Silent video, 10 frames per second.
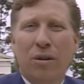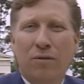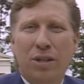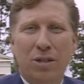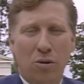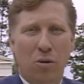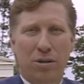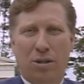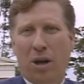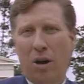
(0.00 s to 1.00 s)

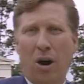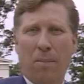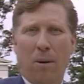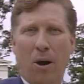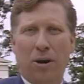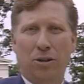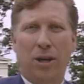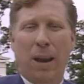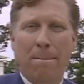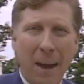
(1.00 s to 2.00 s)
discourse on our part to
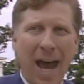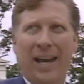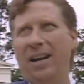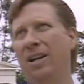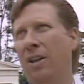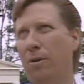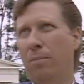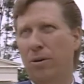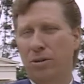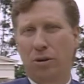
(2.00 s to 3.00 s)
get back at another
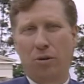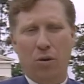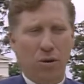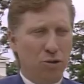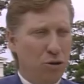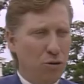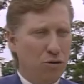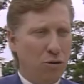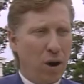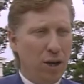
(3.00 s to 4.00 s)
person or to
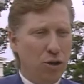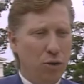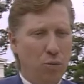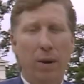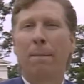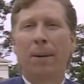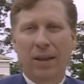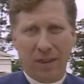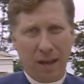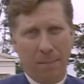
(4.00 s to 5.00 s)
try to rebut
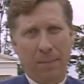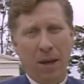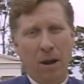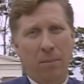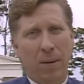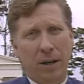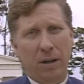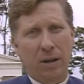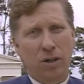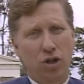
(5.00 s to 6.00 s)
them, but
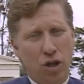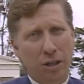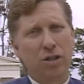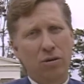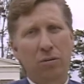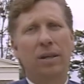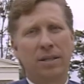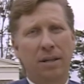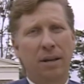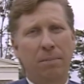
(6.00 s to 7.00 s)
just to
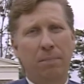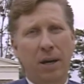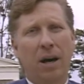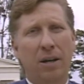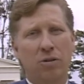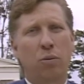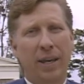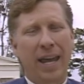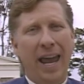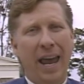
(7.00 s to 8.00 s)
listen because we
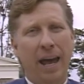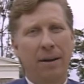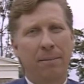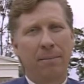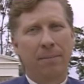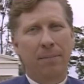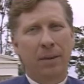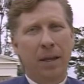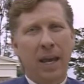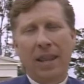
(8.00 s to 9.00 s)
can.
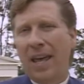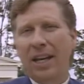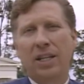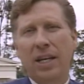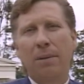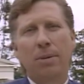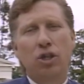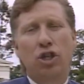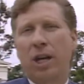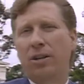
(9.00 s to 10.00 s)
In that deep
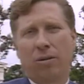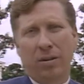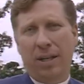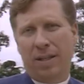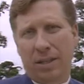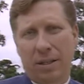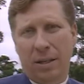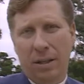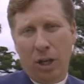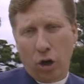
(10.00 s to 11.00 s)
gentleness
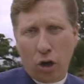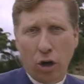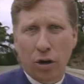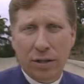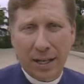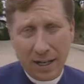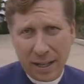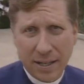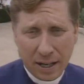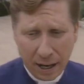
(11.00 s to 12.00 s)
that occurs in
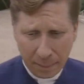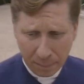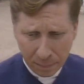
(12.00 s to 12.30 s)
listening,